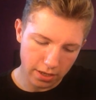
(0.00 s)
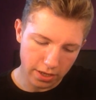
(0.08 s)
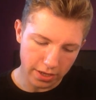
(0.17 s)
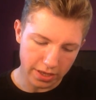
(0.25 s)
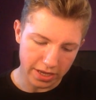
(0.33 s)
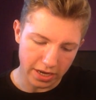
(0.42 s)

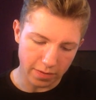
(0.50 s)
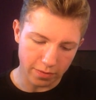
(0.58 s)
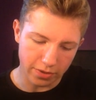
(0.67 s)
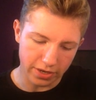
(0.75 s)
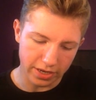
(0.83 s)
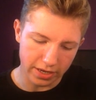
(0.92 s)
and then I'll
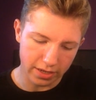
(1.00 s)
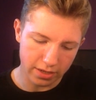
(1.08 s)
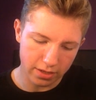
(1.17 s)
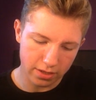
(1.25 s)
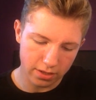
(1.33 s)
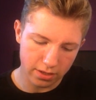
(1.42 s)
put it
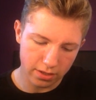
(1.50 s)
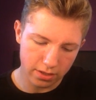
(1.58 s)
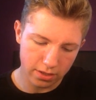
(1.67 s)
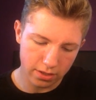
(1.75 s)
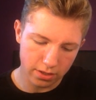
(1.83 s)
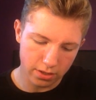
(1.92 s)

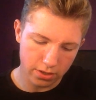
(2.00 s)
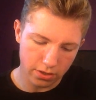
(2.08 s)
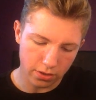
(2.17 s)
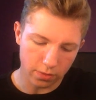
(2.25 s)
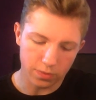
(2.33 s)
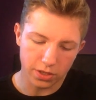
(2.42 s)

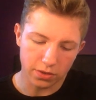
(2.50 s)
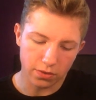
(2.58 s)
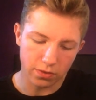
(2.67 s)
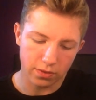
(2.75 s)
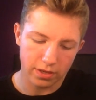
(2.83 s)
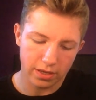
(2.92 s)
up to
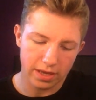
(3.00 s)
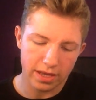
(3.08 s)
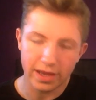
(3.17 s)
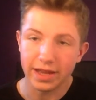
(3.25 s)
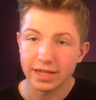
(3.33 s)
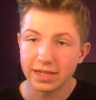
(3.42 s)

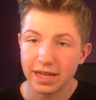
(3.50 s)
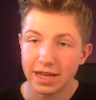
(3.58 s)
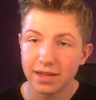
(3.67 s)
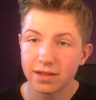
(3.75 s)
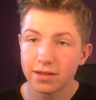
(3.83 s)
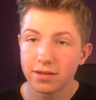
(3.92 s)

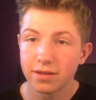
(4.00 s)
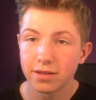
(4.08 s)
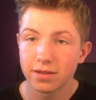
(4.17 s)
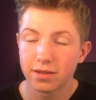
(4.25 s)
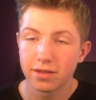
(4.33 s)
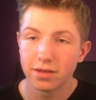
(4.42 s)
88
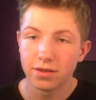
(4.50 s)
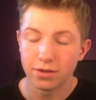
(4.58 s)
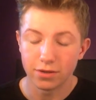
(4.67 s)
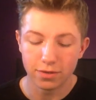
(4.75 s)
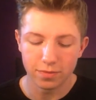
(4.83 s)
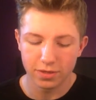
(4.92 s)

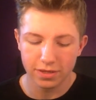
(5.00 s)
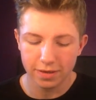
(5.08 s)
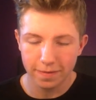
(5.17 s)
ohms.